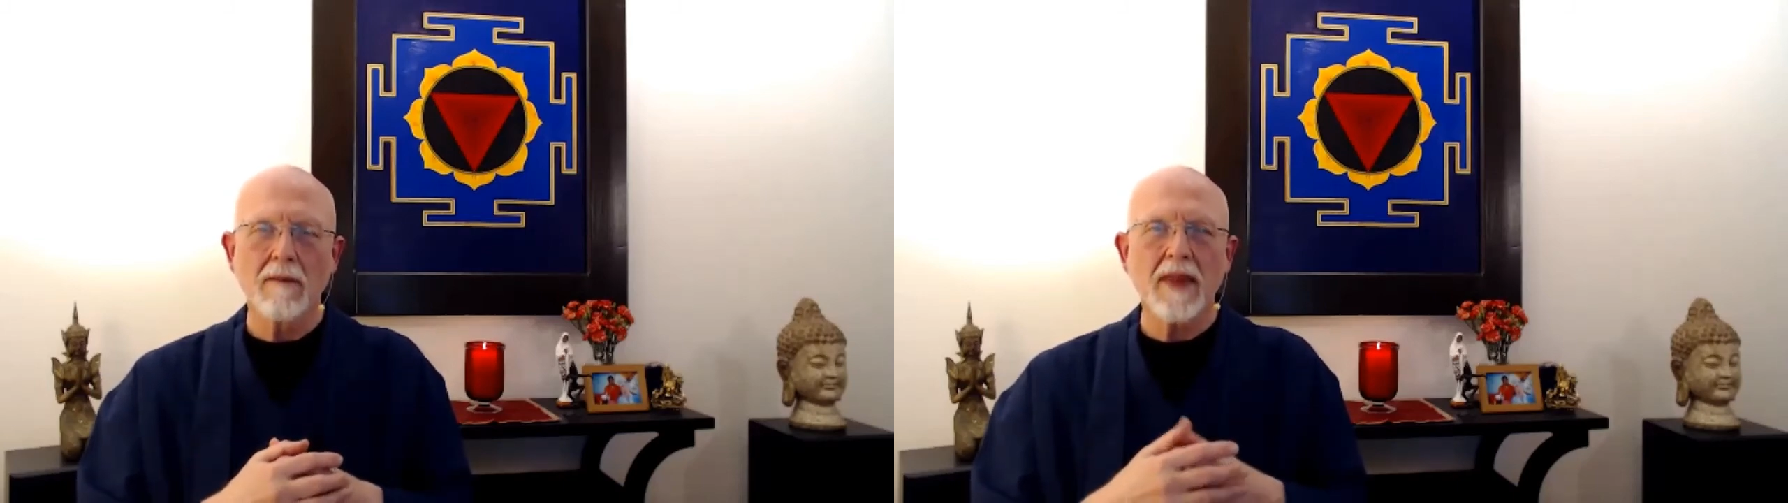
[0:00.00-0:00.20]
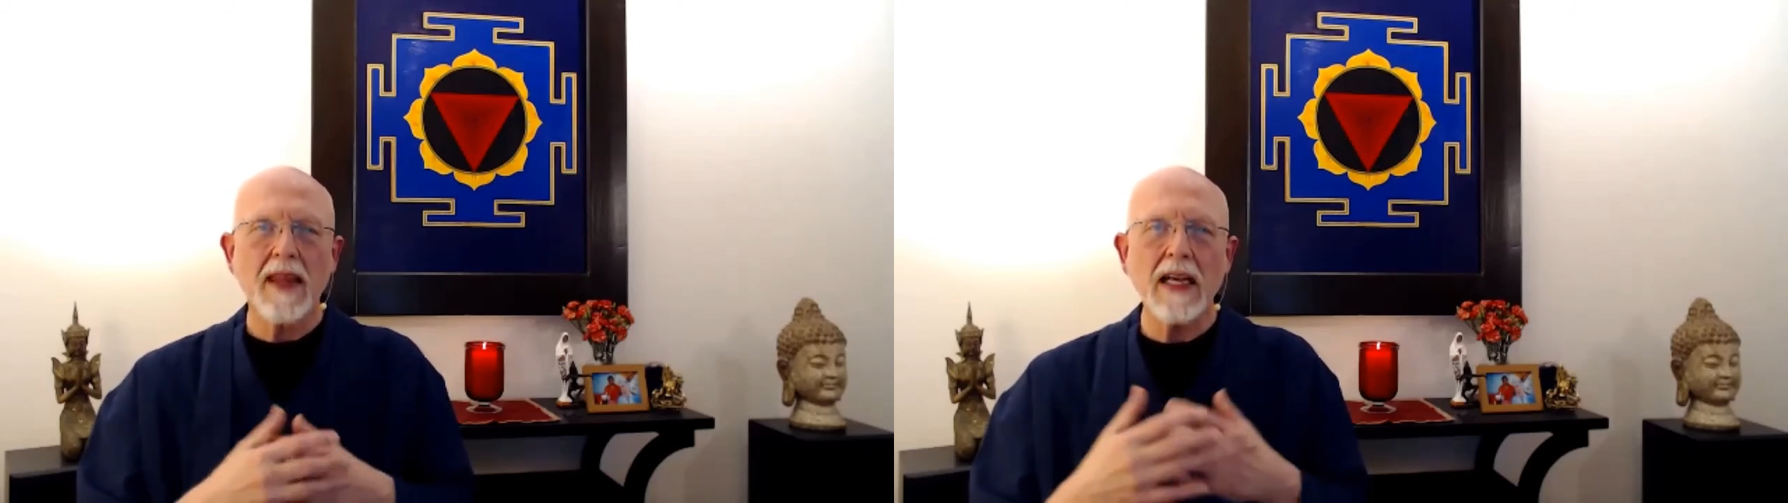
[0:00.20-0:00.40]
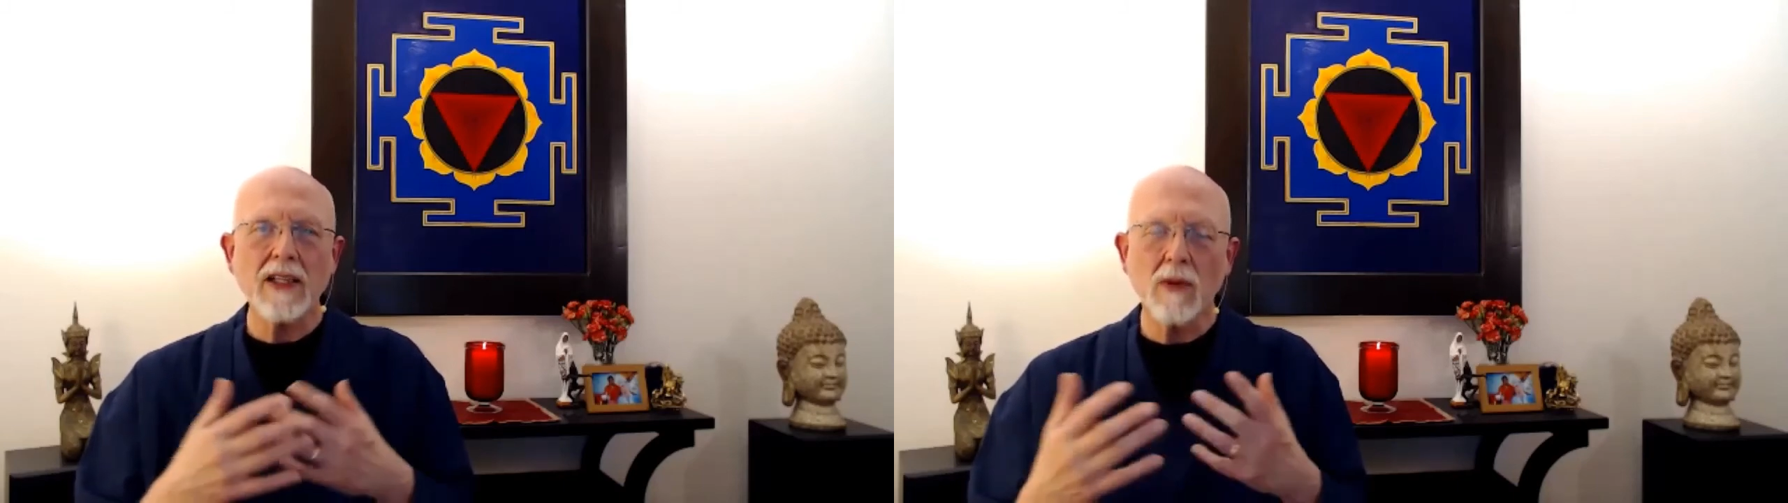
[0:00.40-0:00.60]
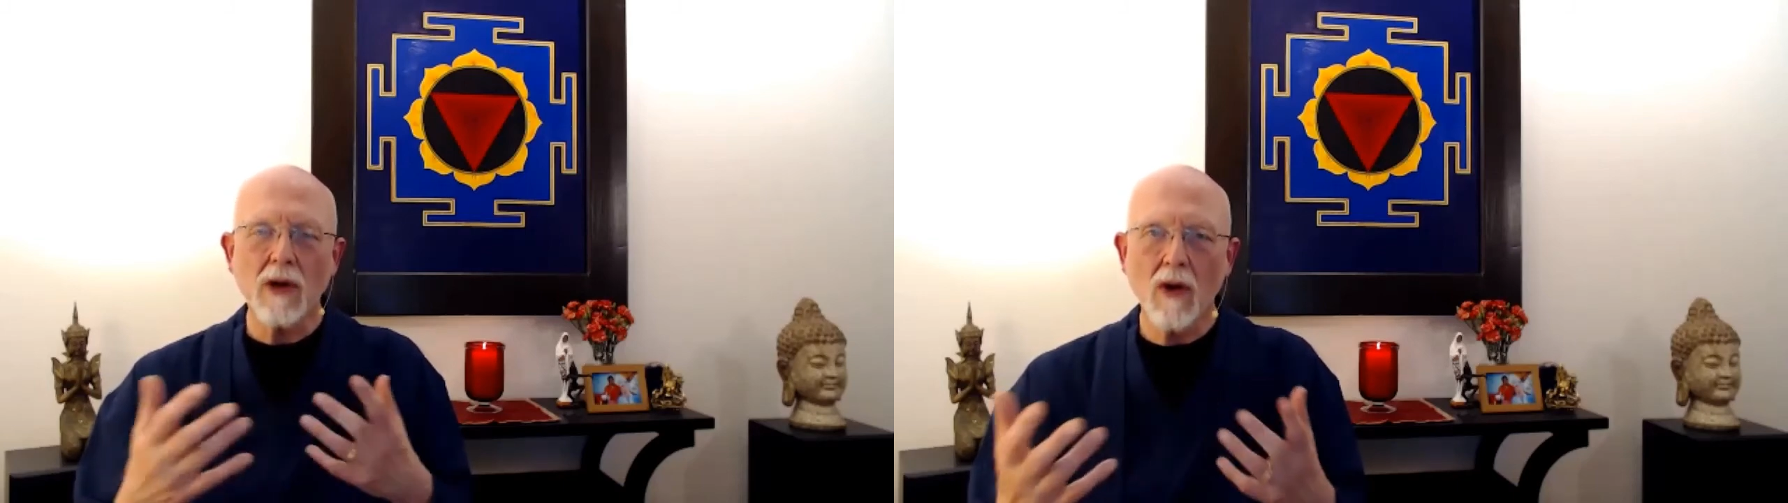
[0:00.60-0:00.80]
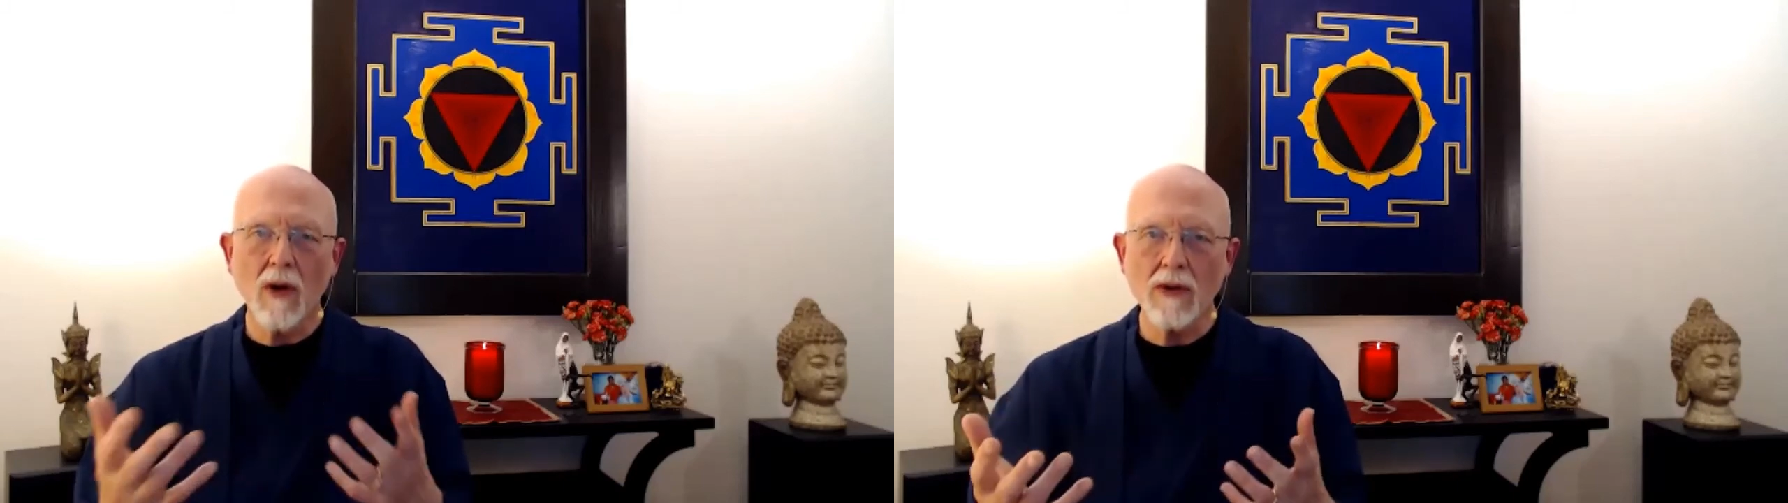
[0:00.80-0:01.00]
That's what
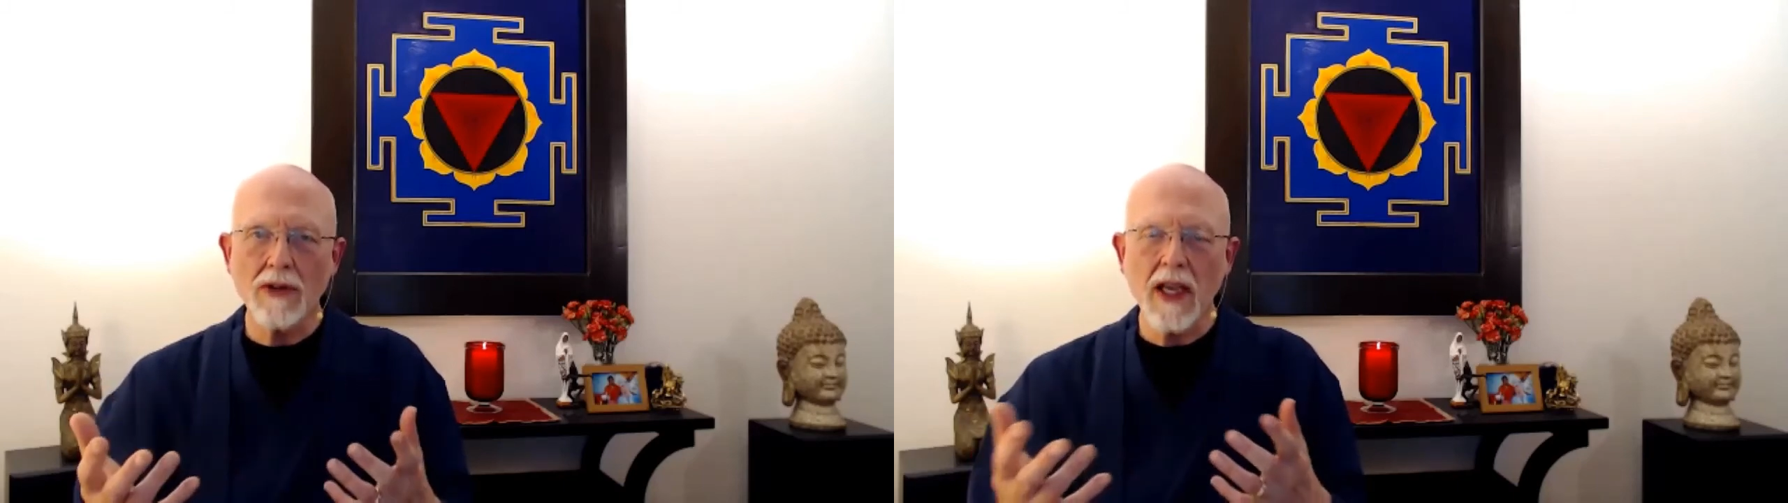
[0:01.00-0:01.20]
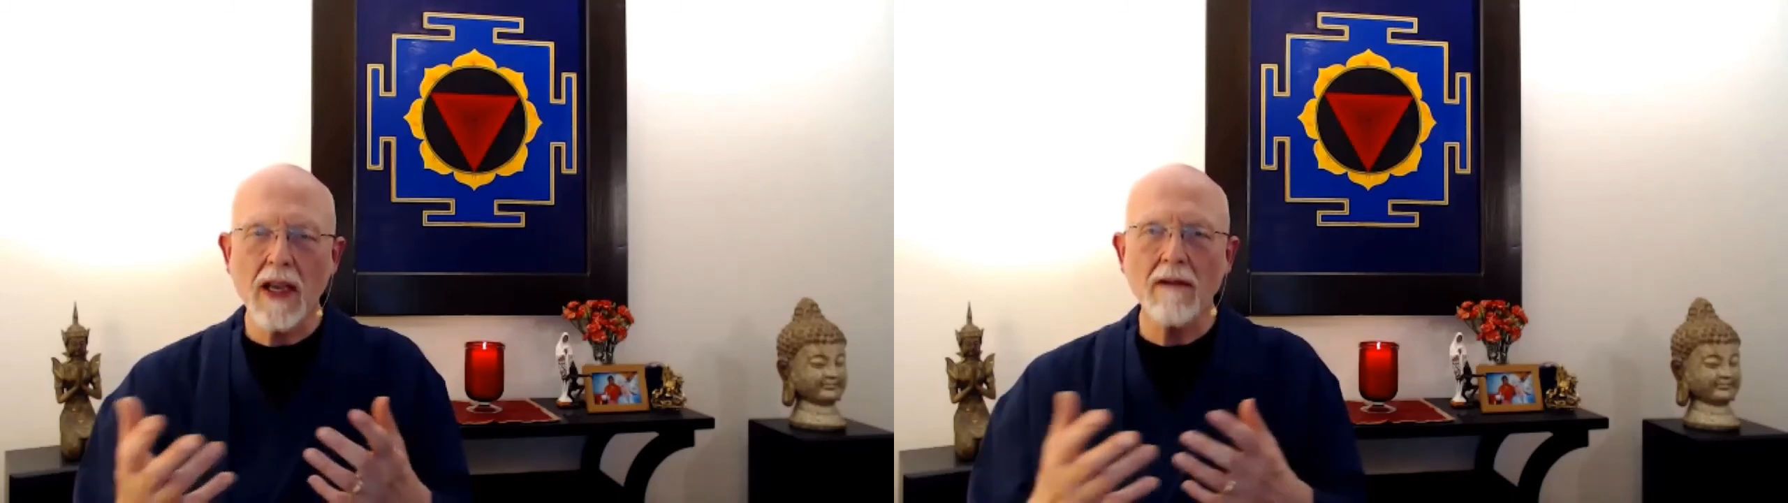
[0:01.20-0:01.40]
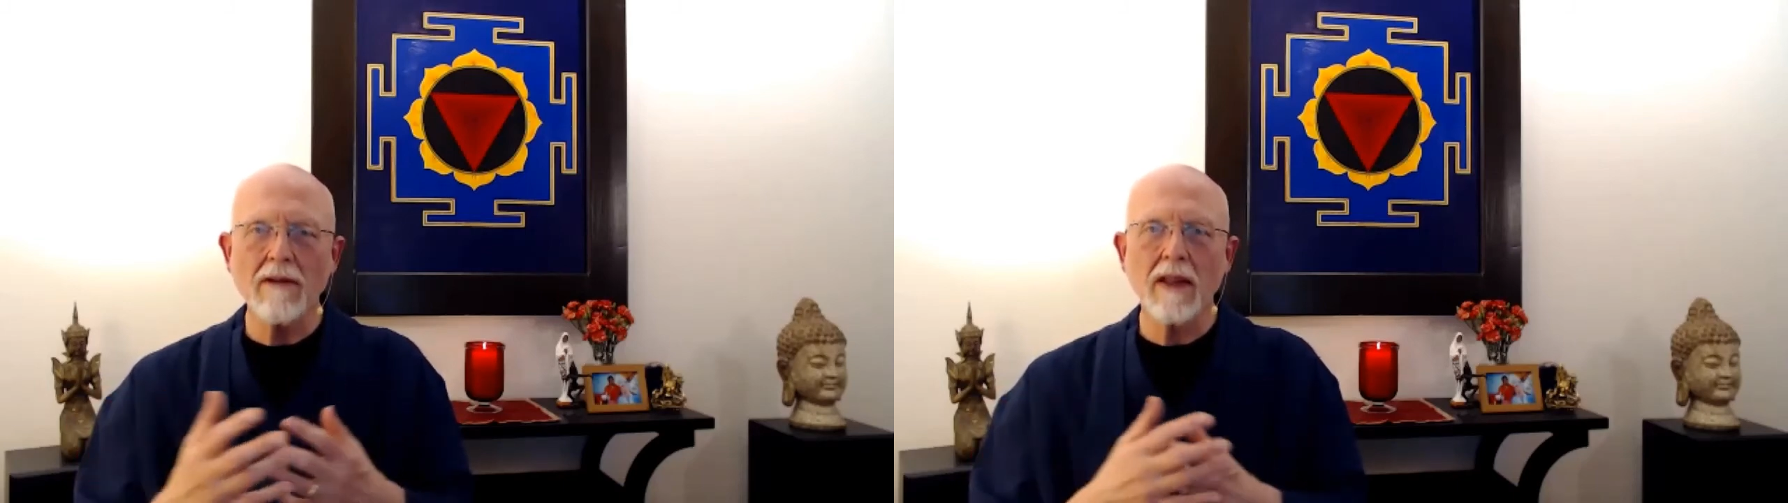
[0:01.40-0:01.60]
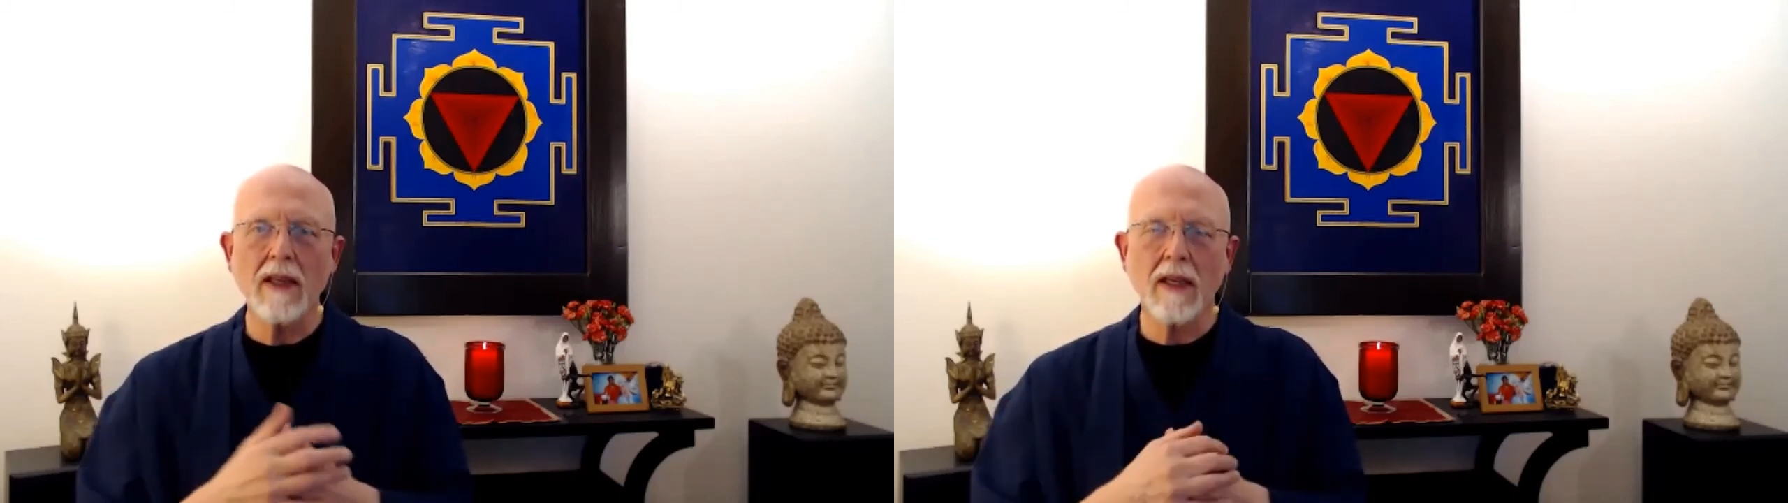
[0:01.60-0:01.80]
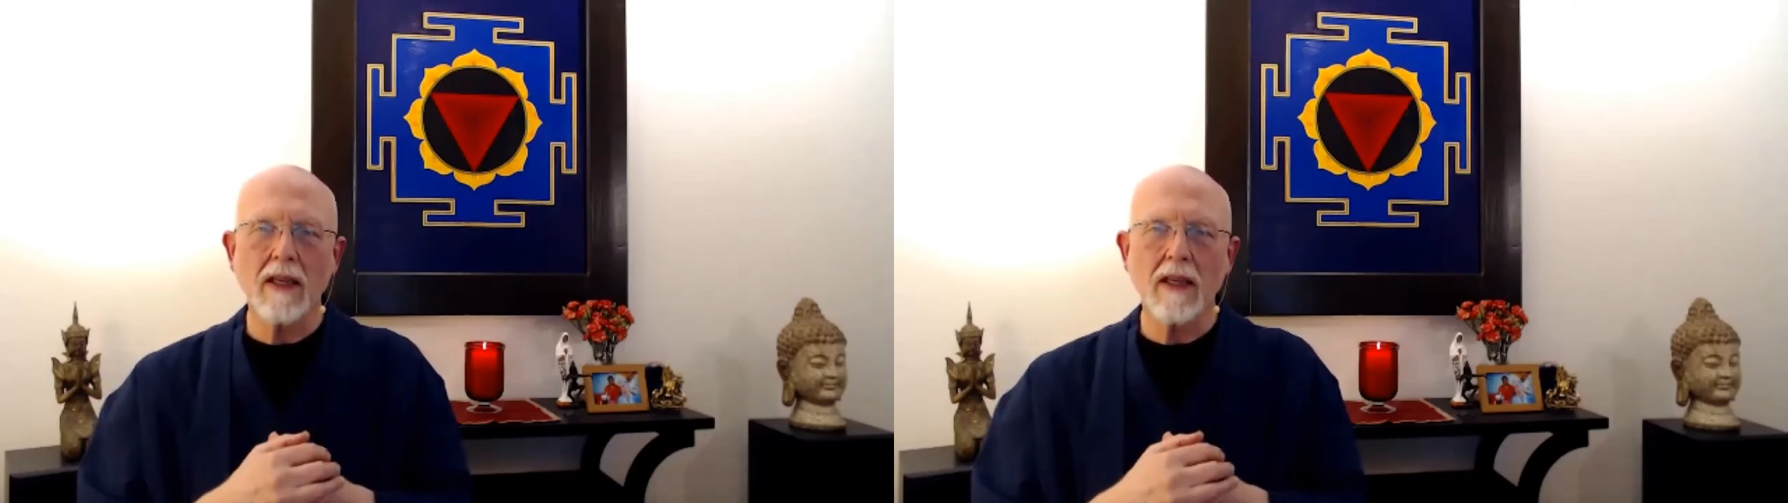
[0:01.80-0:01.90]
holds everything